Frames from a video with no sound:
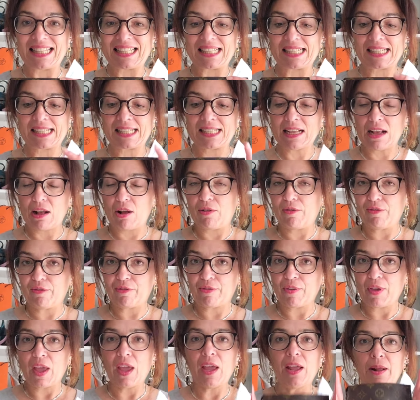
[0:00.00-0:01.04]

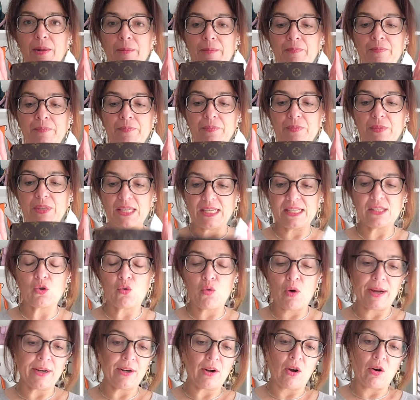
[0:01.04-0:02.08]
itself is
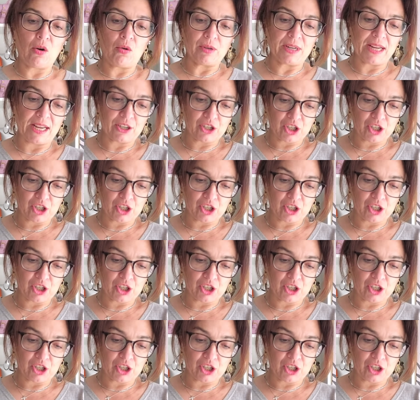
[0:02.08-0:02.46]
quite old.